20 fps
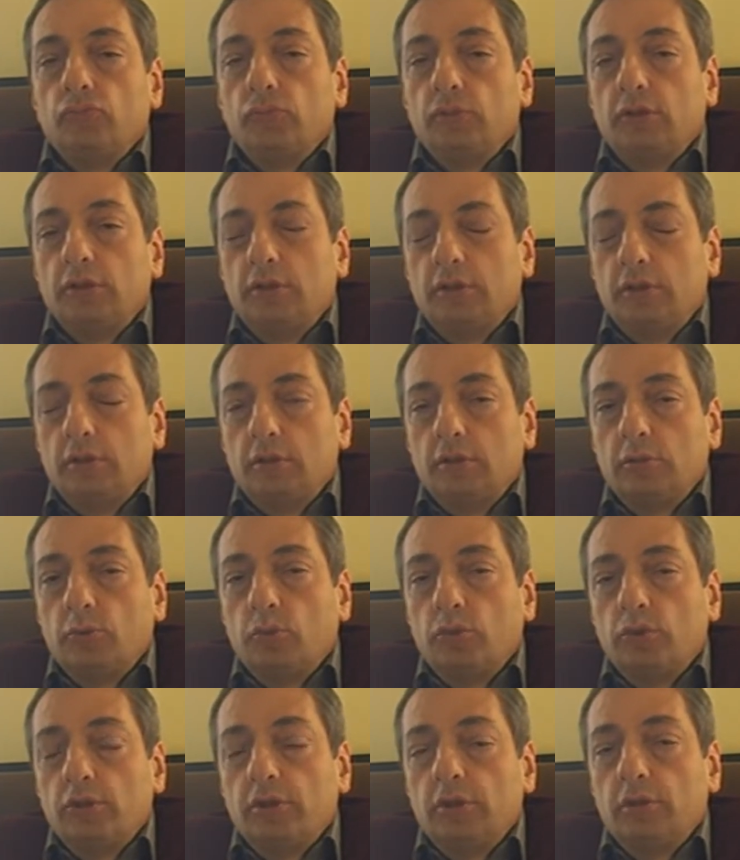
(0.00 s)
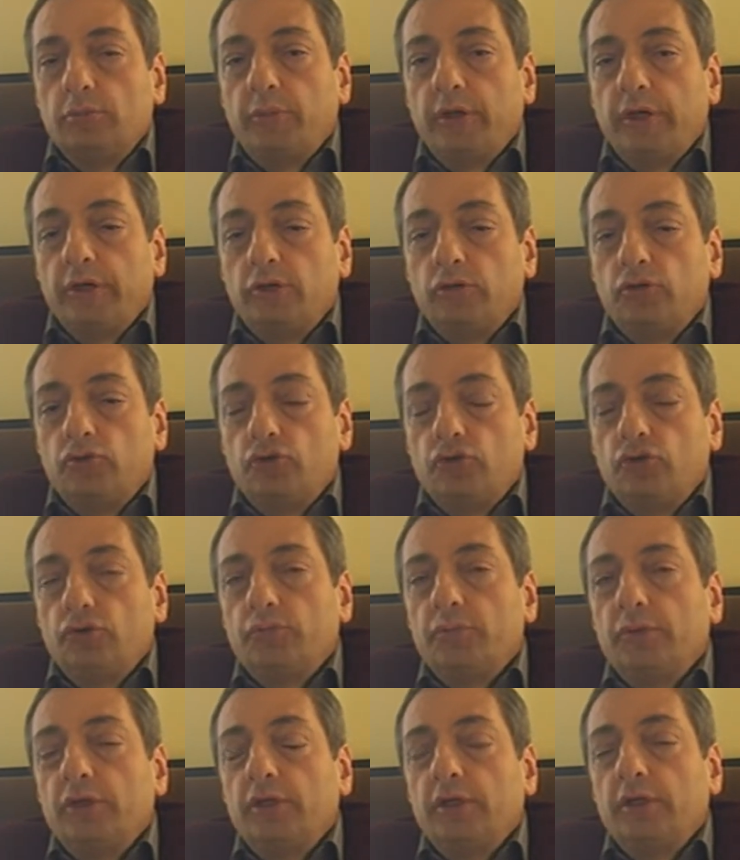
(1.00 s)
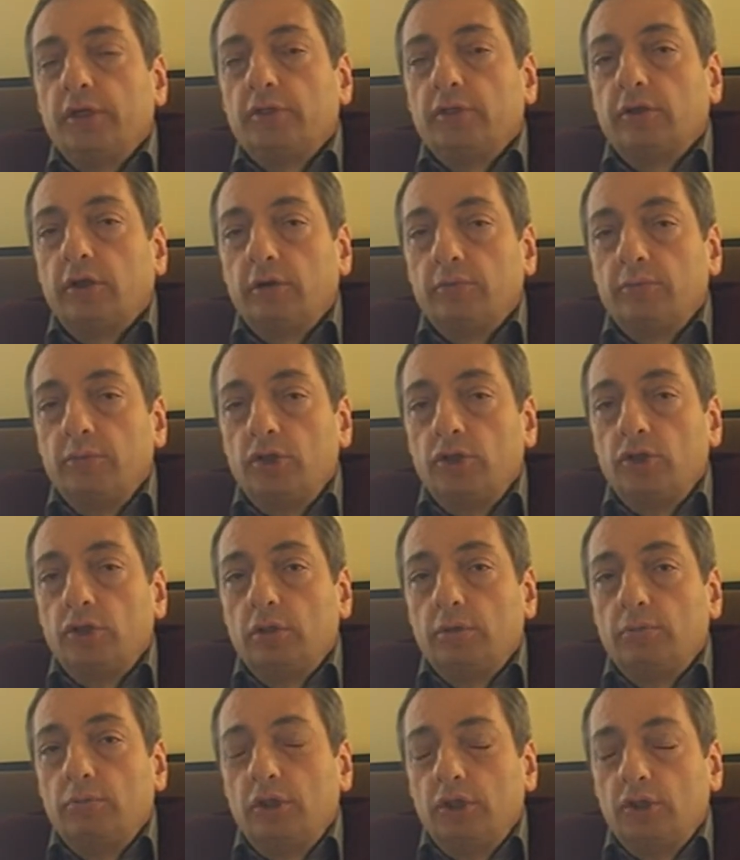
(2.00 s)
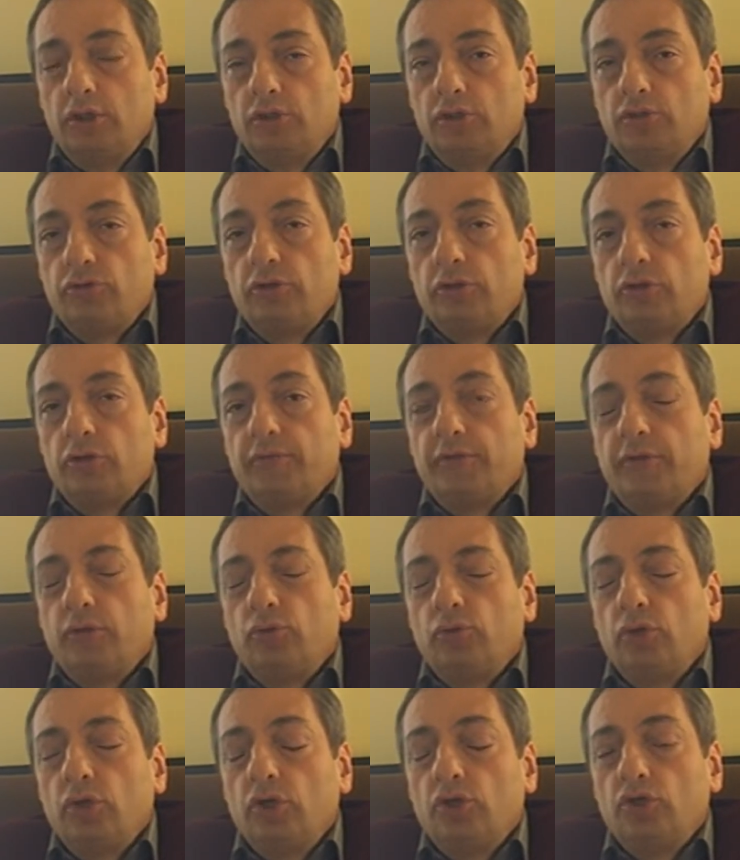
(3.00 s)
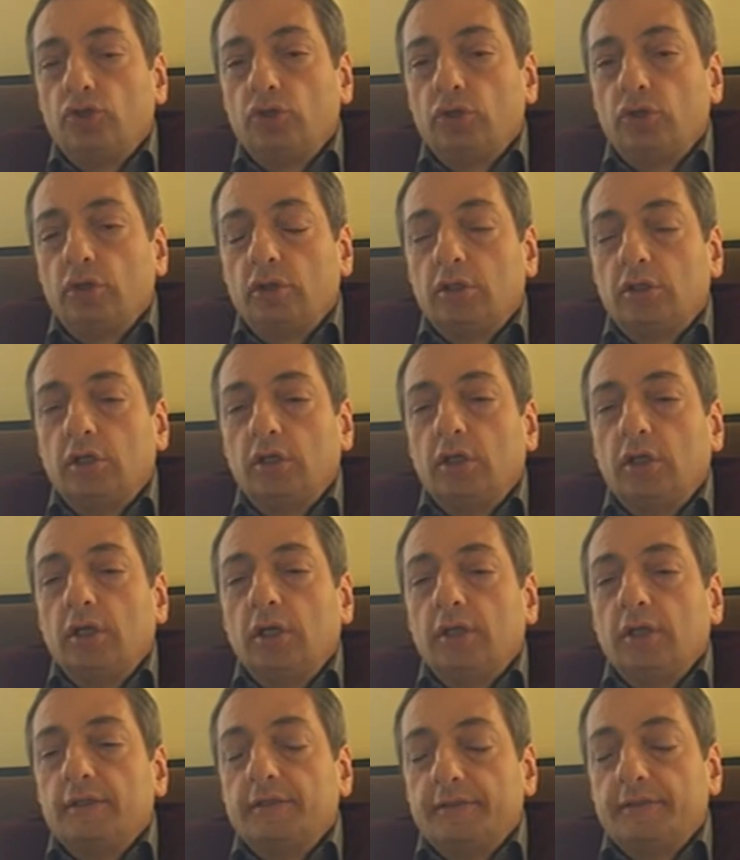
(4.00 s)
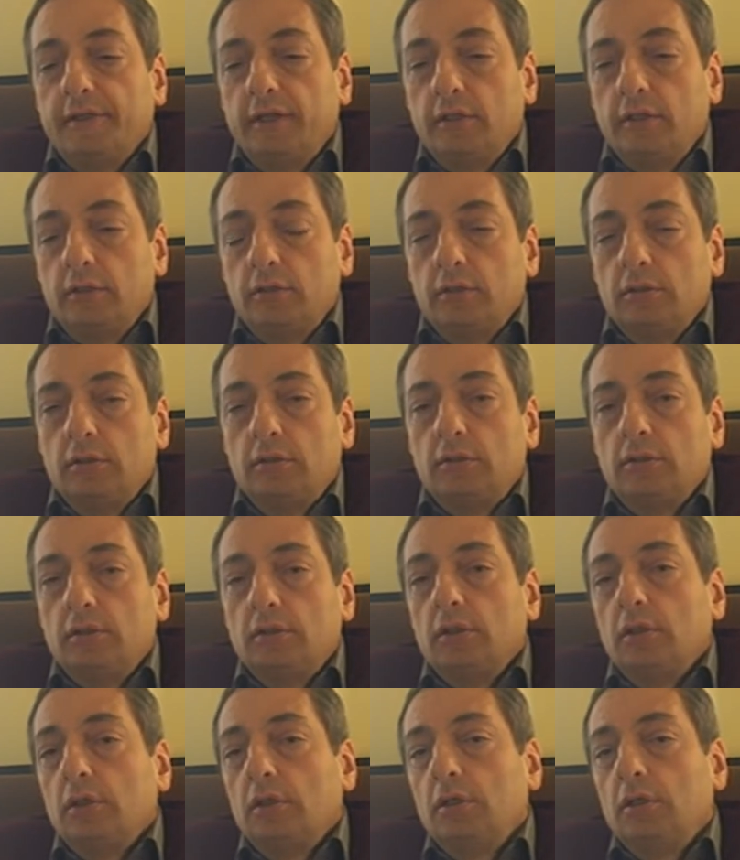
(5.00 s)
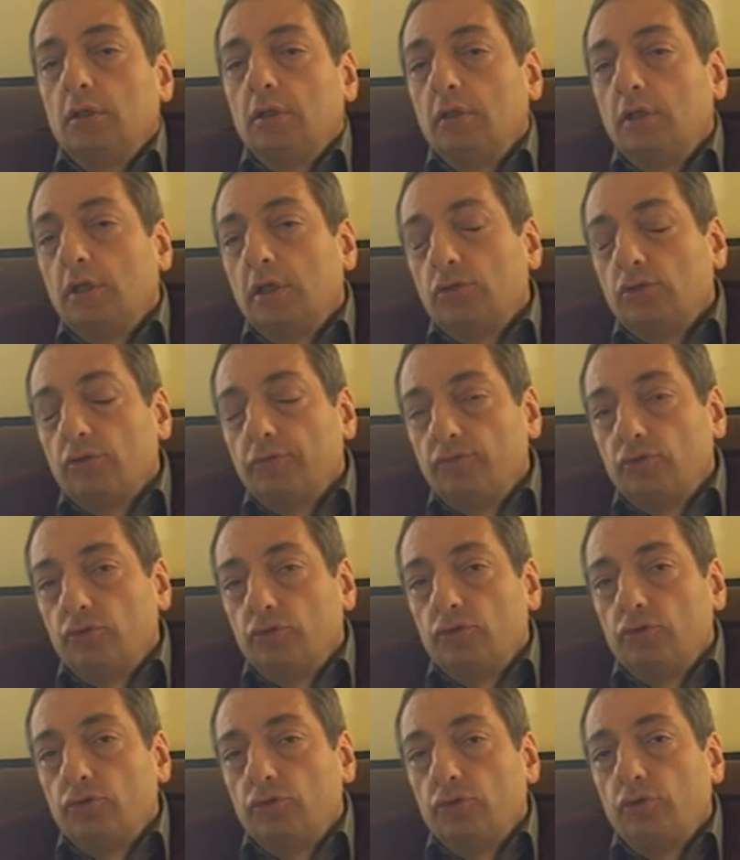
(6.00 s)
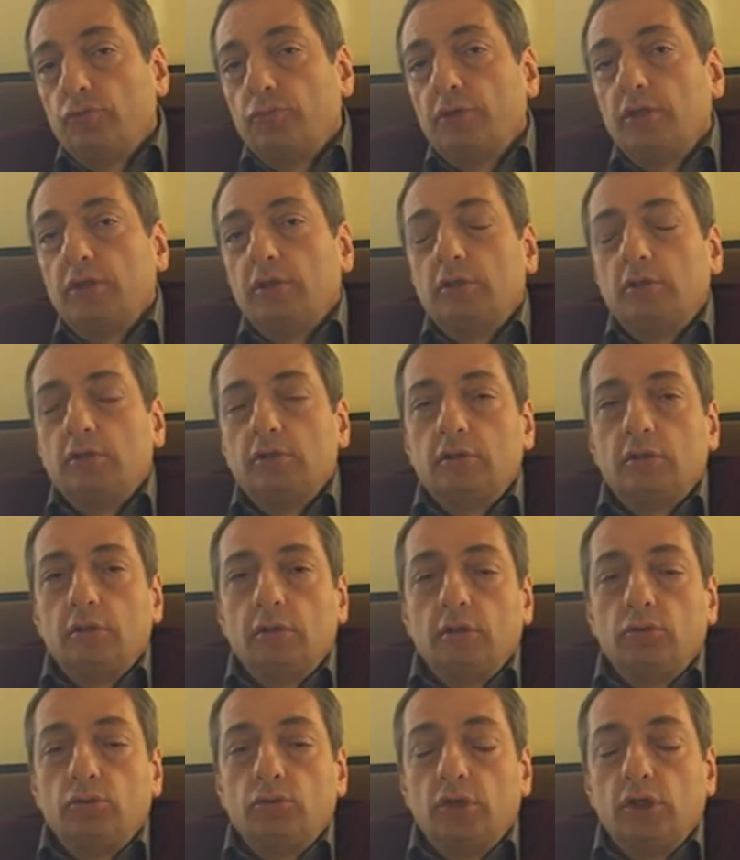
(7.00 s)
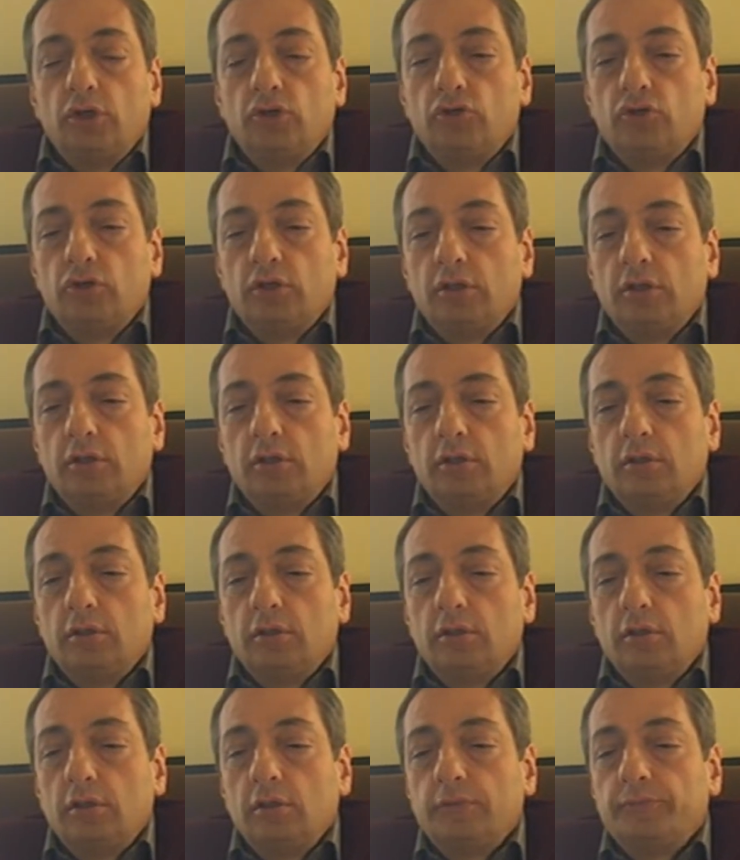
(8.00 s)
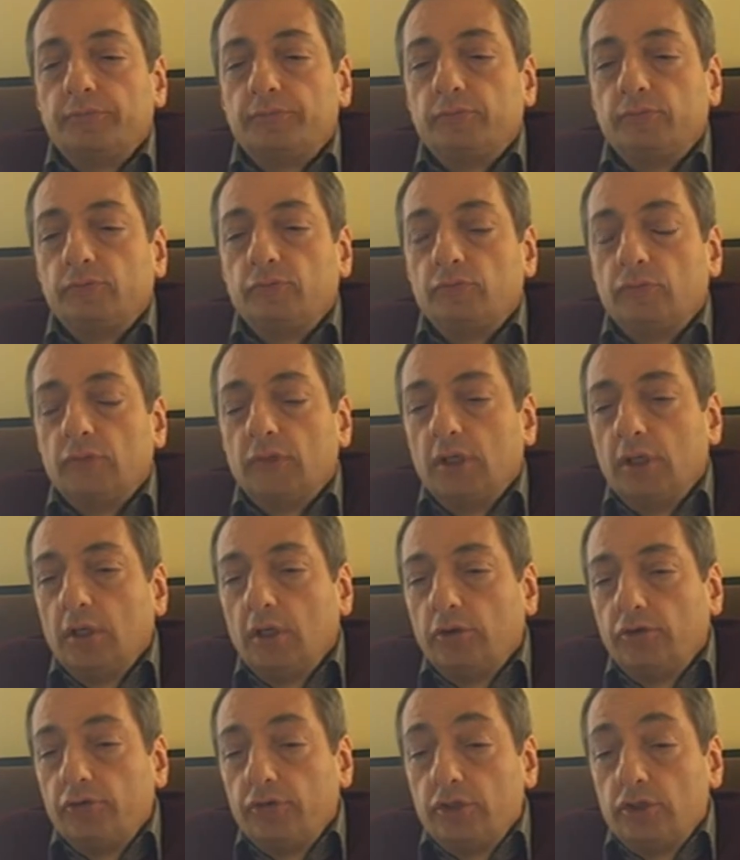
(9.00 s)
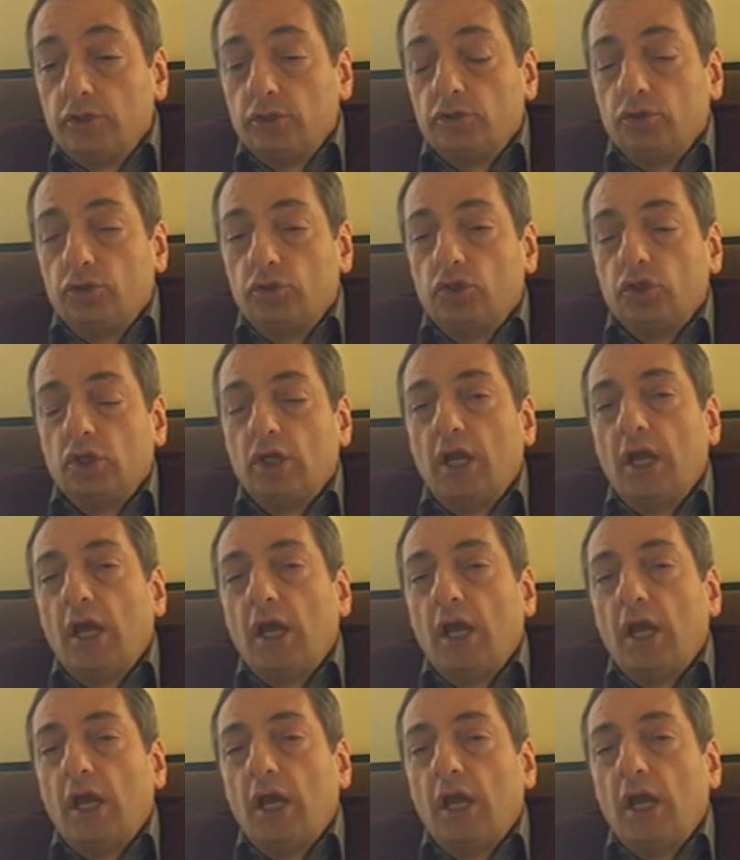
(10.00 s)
This is awarded by German and Armenian Ministries of Education and Science. In case of Germany, it is Education and Research.